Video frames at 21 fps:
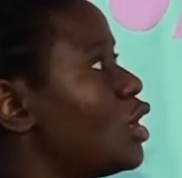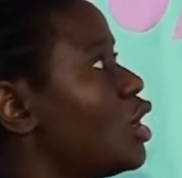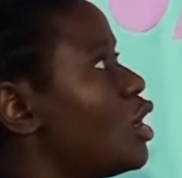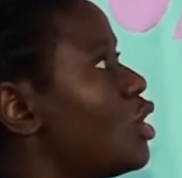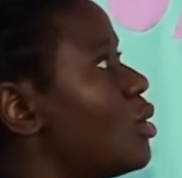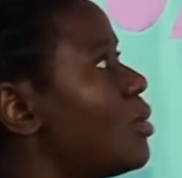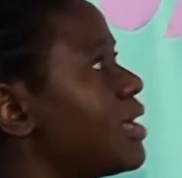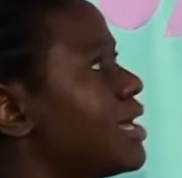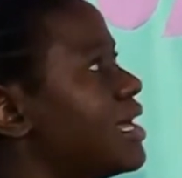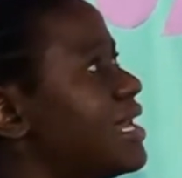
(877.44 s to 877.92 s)

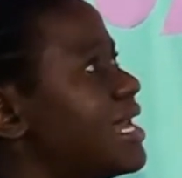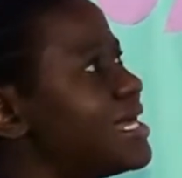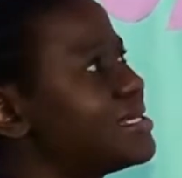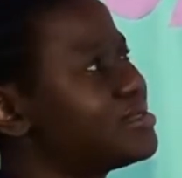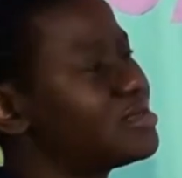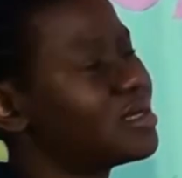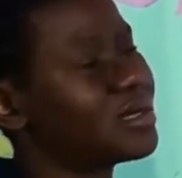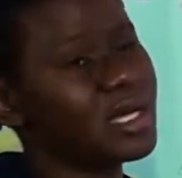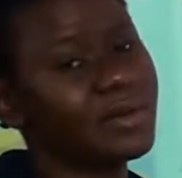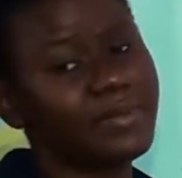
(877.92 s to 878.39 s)
Okay,
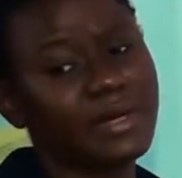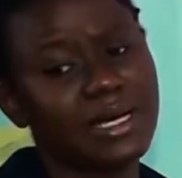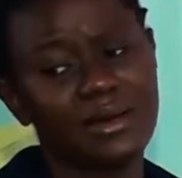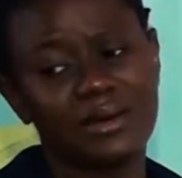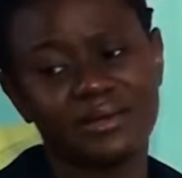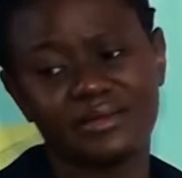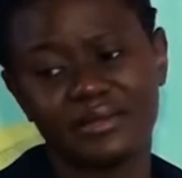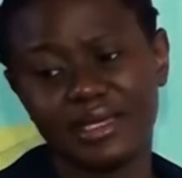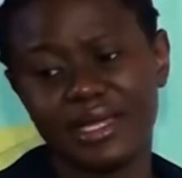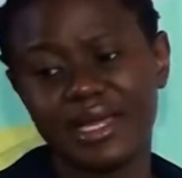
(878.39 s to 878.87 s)
let's talk
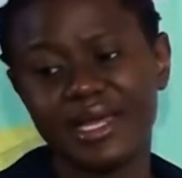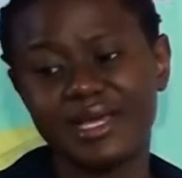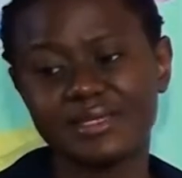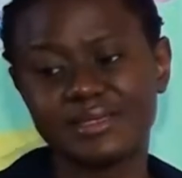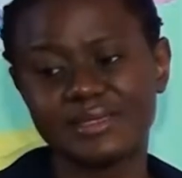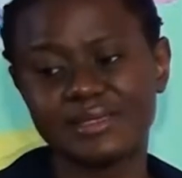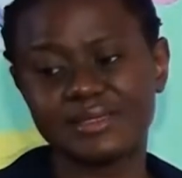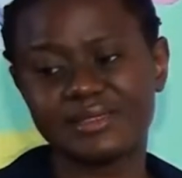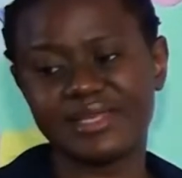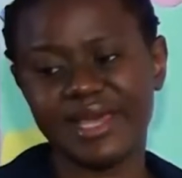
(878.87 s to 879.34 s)
about a
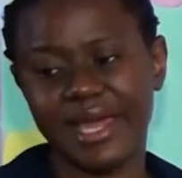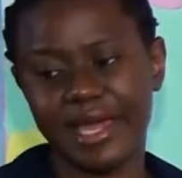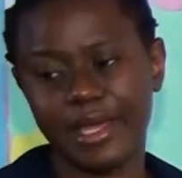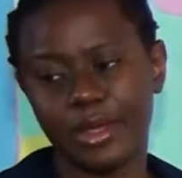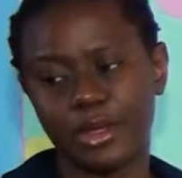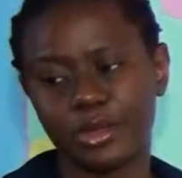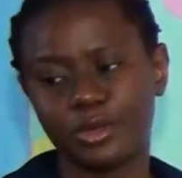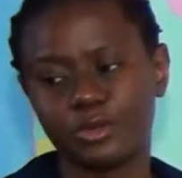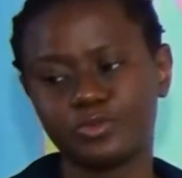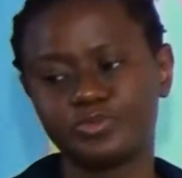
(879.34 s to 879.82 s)

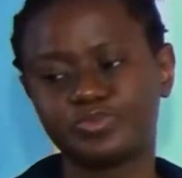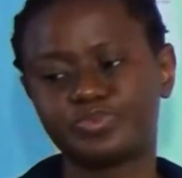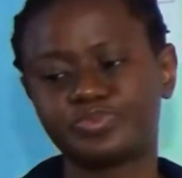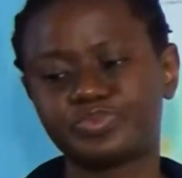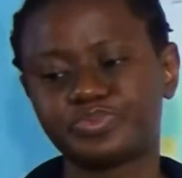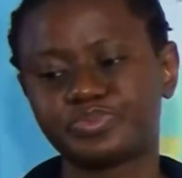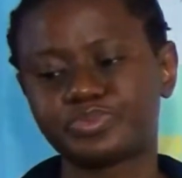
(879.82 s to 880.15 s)
circle.